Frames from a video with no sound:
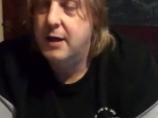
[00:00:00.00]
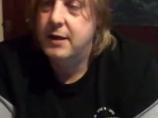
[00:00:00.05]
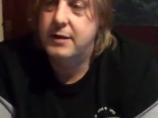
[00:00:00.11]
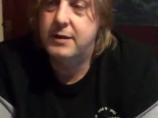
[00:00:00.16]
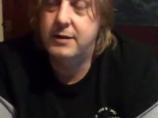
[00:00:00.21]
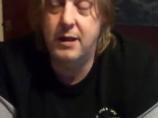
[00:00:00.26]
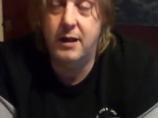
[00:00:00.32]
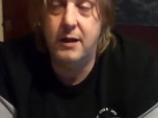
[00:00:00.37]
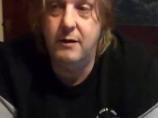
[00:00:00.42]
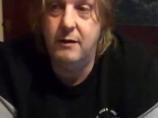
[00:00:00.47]

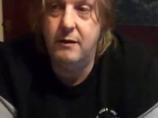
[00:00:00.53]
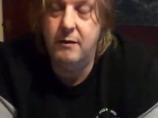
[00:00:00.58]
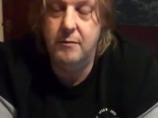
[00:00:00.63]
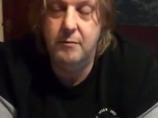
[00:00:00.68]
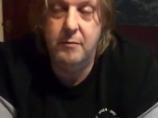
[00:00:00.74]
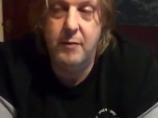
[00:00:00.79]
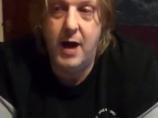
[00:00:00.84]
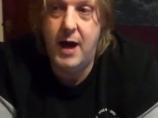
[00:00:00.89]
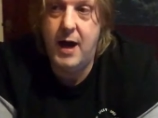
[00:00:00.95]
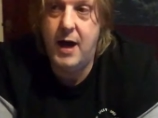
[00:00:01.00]
So,
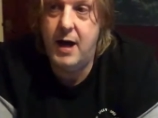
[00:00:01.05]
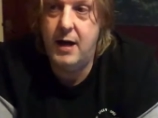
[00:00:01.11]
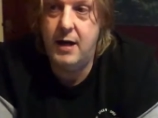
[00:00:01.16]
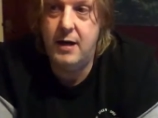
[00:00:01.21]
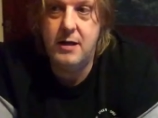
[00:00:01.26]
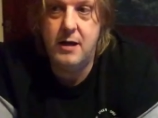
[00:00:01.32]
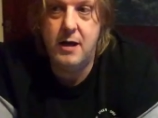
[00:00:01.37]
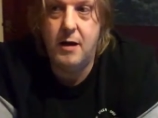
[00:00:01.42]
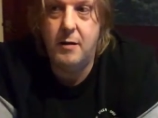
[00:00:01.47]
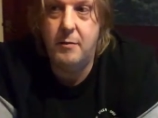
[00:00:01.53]
man,
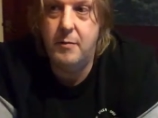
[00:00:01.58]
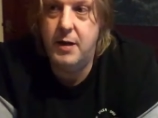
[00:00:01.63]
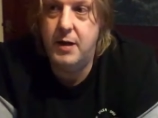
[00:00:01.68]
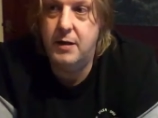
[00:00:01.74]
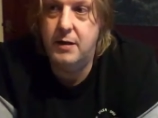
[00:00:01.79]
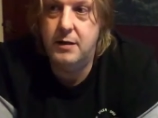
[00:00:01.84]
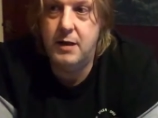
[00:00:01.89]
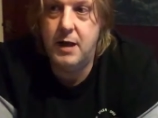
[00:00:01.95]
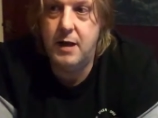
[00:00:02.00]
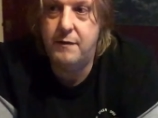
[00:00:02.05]
yeah, I
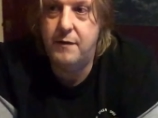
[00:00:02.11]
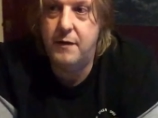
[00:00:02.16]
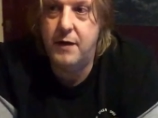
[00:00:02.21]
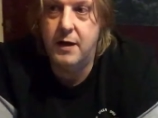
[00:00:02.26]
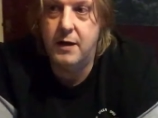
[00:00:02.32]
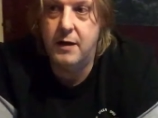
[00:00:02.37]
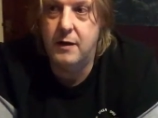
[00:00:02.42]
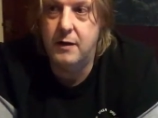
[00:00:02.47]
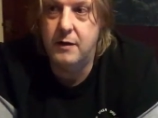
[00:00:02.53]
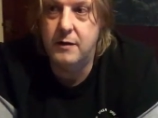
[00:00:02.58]
mean, definitely
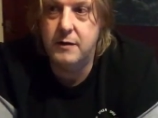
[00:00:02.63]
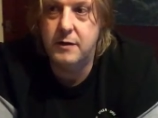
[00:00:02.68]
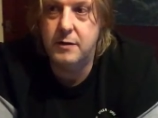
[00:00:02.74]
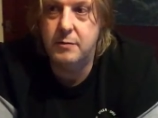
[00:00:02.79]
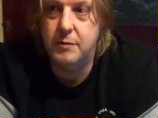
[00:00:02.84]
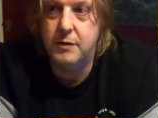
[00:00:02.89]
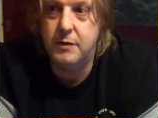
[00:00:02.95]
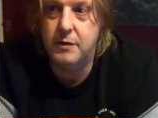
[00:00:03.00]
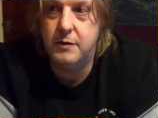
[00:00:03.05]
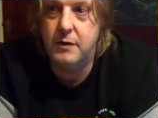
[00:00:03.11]
got good,
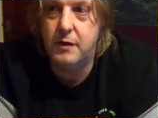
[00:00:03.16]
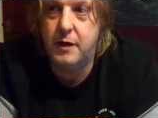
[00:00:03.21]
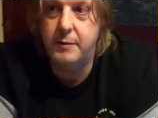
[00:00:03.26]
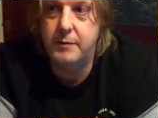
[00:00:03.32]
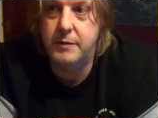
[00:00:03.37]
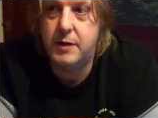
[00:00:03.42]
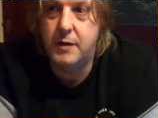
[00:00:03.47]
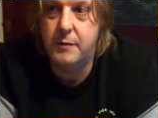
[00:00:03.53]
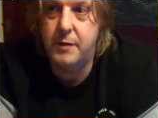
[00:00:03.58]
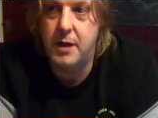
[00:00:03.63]
some good
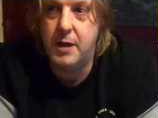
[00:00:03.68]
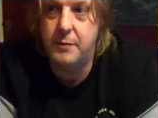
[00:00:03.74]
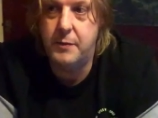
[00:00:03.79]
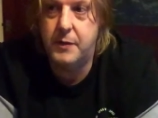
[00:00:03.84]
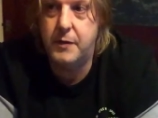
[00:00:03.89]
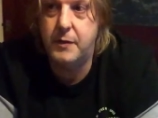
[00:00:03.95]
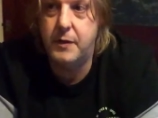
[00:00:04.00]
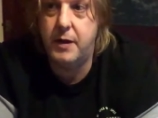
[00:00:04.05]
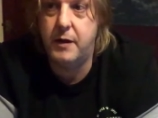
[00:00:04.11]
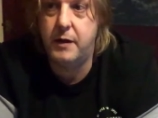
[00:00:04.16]
times coming up,
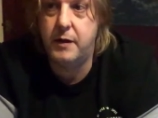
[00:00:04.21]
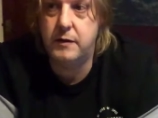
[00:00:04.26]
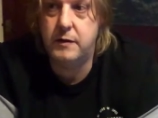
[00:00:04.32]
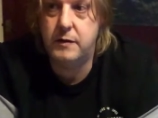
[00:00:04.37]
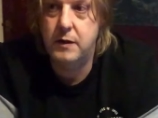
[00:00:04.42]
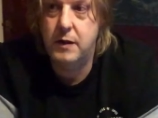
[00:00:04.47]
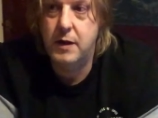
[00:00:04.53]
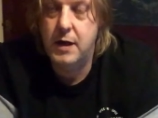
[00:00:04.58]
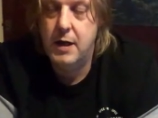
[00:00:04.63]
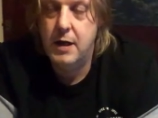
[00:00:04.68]
Aquarius.